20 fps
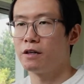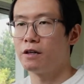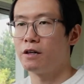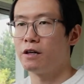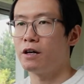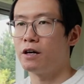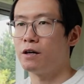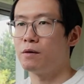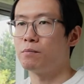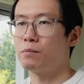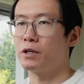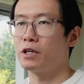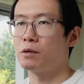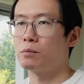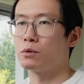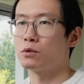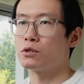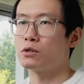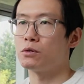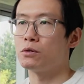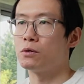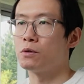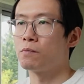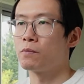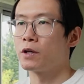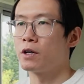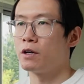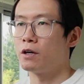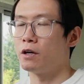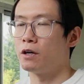and be able to,
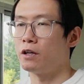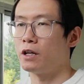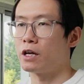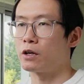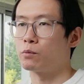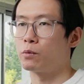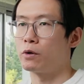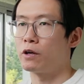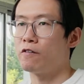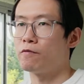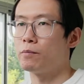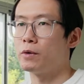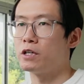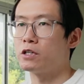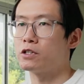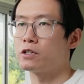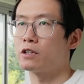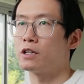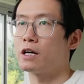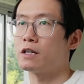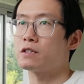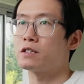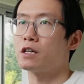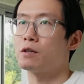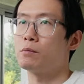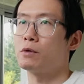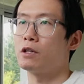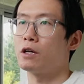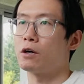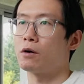like we have mentioned last time
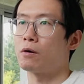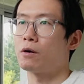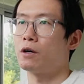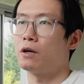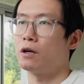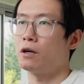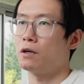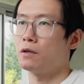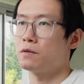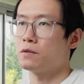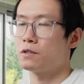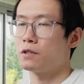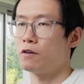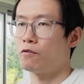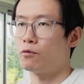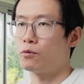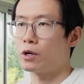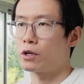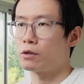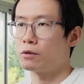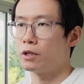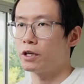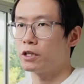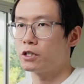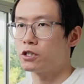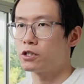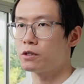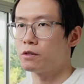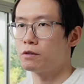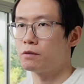in our
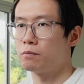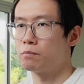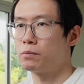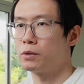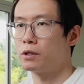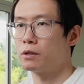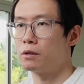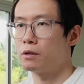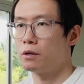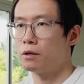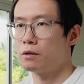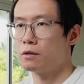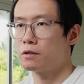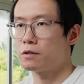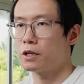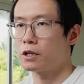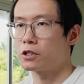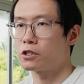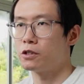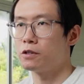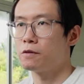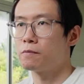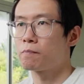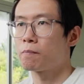self-regulation section,